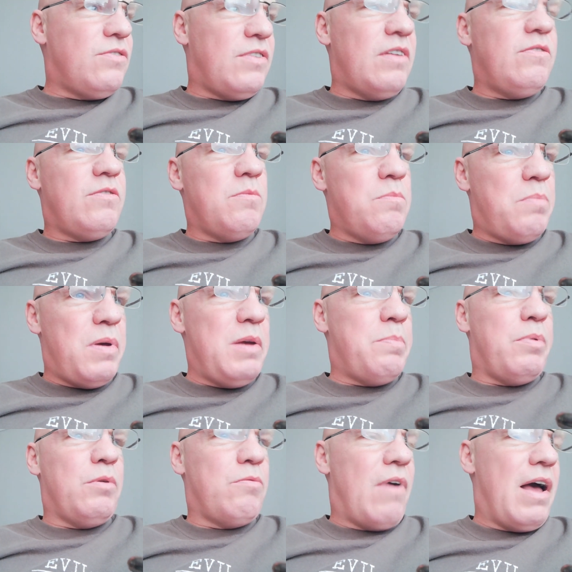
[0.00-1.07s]
send some
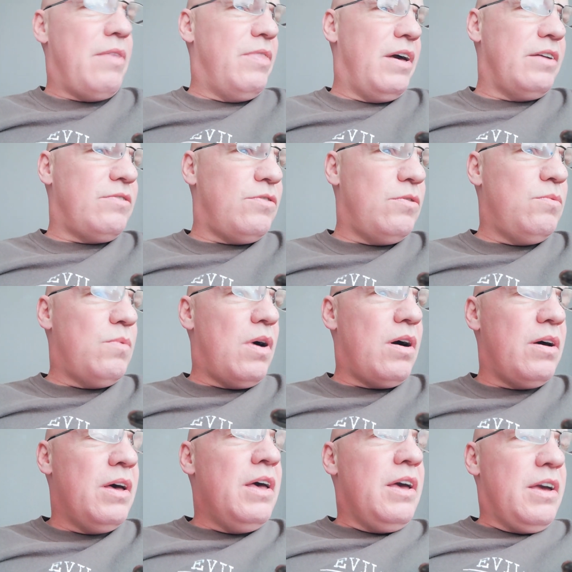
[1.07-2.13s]
people round there to
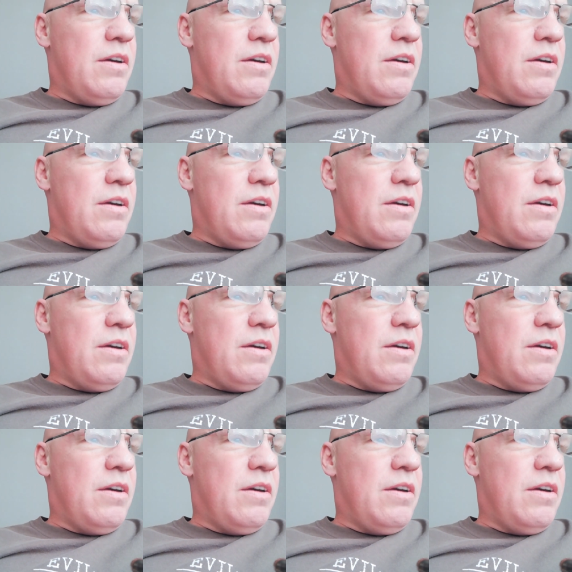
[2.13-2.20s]
uh,